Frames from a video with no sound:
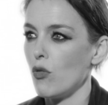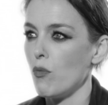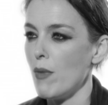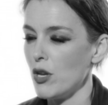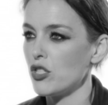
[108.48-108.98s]

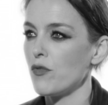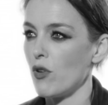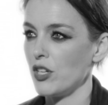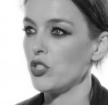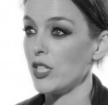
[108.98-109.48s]
most of
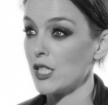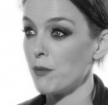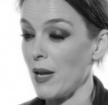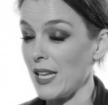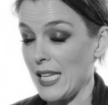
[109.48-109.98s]
your energy is
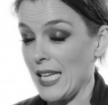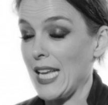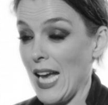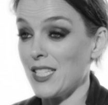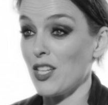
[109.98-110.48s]
spent
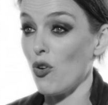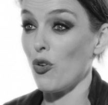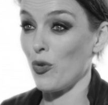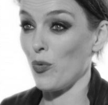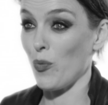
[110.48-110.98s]
getting
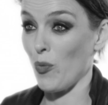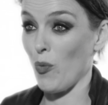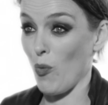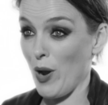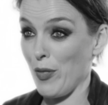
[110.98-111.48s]
on
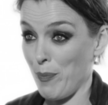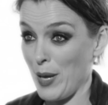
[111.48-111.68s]
with